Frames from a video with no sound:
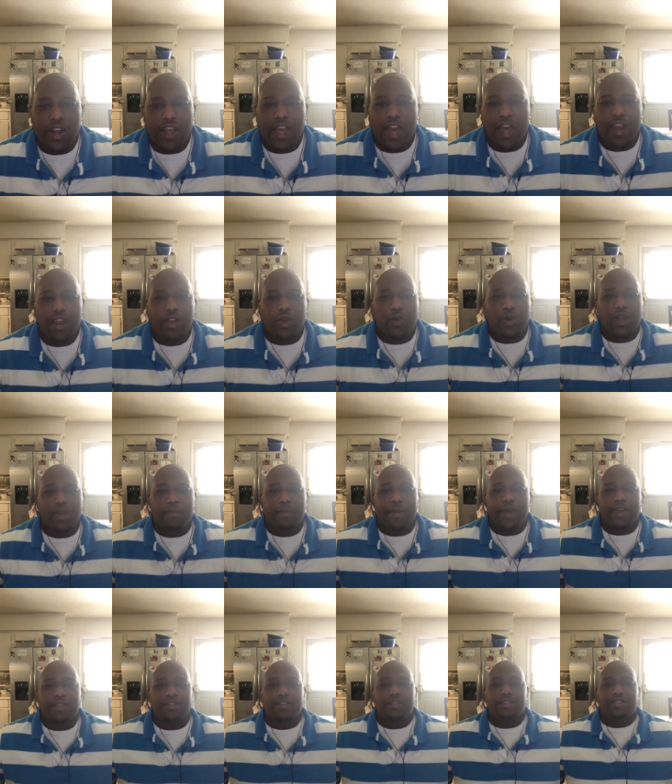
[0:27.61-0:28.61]
I got a quick
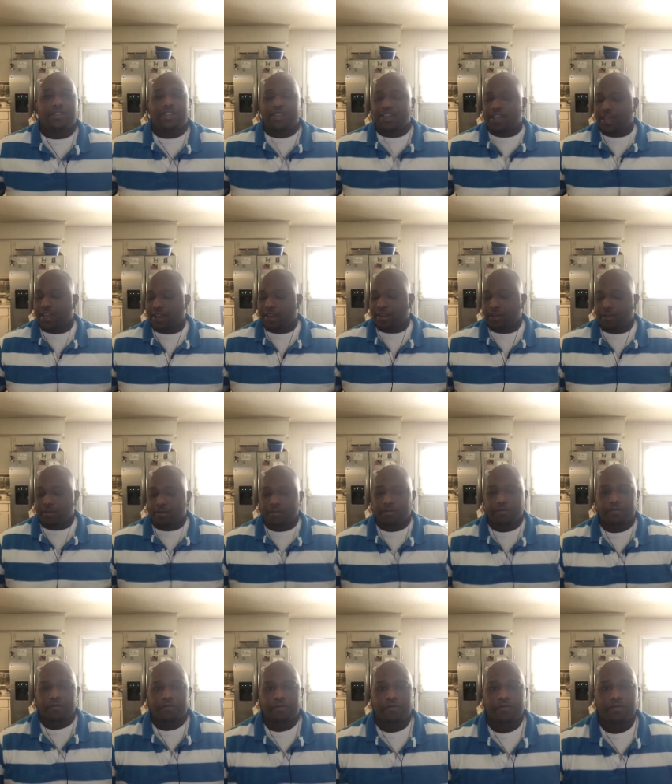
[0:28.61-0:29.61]
message today.
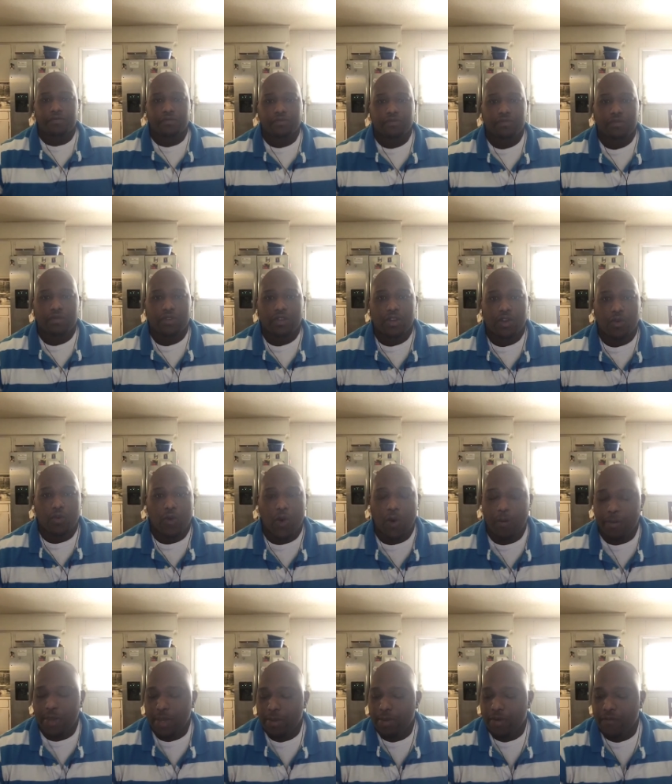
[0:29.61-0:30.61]

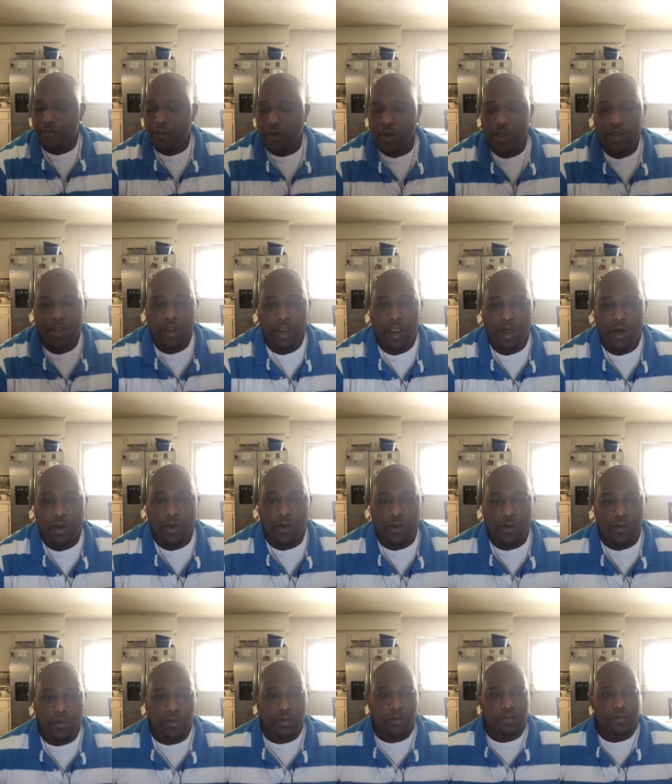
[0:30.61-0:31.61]
Won't be before you
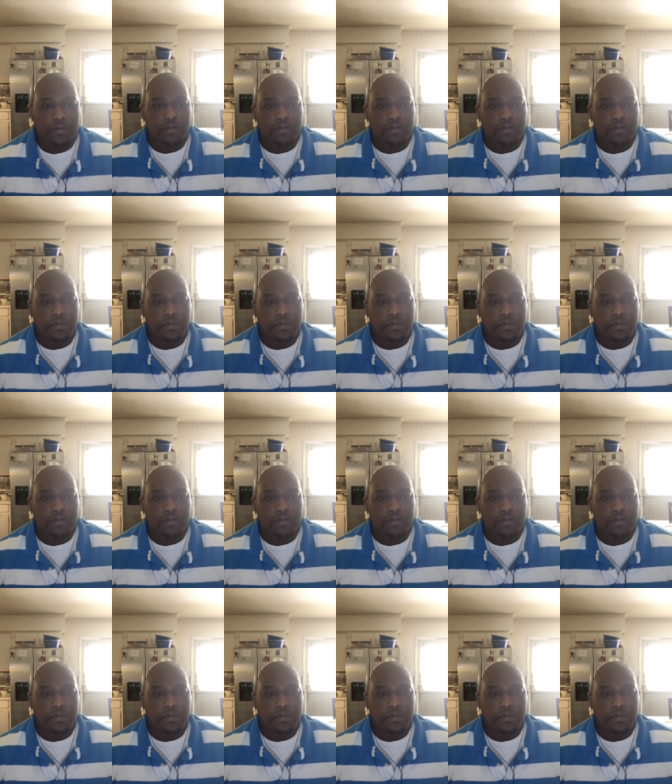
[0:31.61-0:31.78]
long.